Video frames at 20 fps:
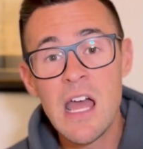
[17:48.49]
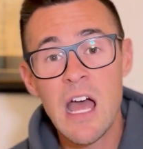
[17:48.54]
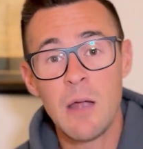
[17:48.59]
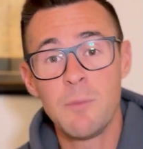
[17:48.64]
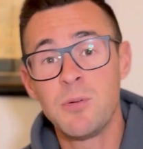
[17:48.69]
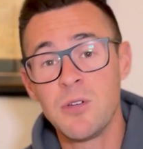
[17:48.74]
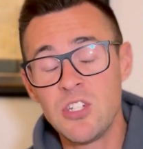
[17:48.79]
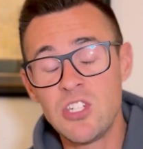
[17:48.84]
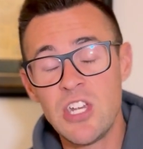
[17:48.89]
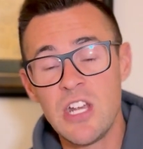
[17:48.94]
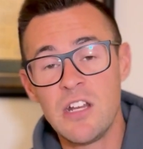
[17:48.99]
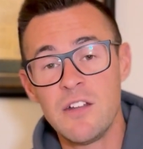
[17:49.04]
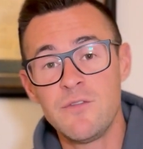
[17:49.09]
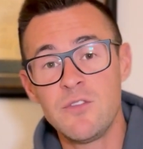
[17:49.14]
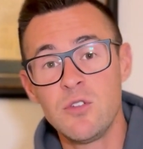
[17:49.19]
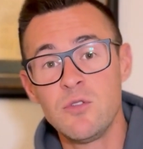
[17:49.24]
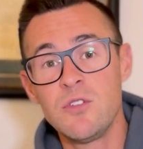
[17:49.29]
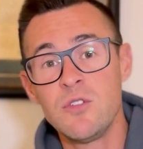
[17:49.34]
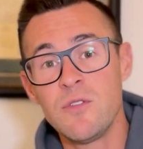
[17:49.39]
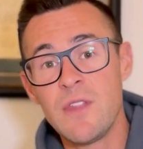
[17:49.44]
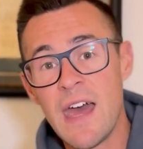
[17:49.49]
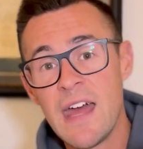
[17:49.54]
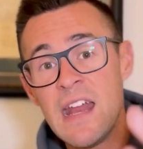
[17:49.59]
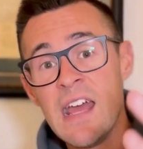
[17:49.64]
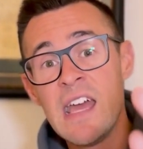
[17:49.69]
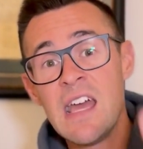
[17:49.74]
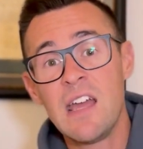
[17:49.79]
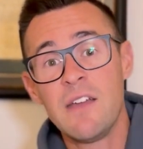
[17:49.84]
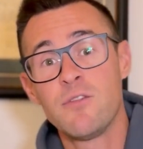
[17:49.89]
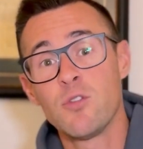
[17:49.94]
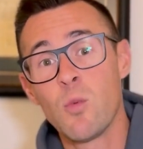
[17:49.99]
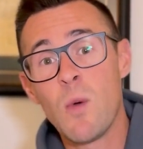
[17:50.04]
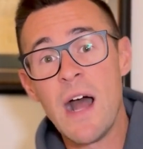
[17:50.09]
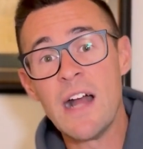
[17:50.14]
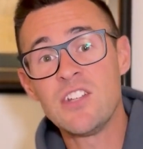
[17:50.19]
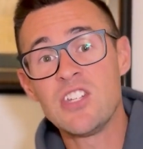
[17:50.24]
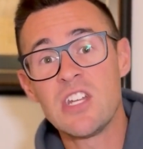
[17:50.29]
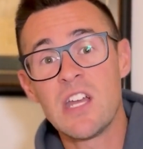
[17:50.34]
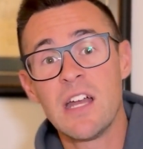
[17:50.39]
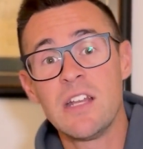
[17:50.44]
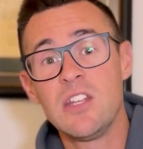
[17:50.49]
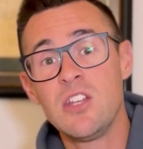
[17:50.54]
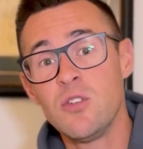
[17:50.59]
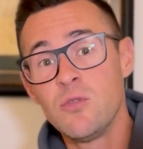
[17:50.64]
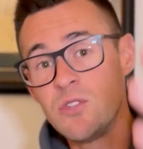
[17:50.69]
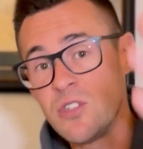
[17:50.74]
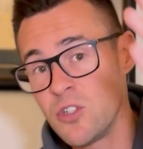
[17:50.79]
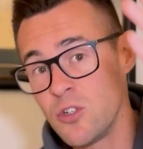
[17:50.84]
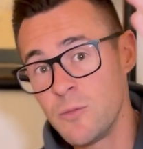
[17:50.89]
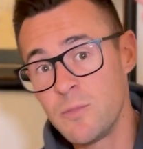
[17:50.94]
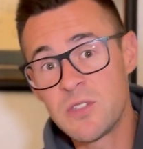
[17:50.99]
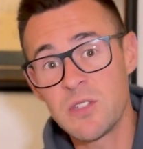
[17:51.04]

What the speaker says: I appreciate if you do that. If you're watching on YouTube,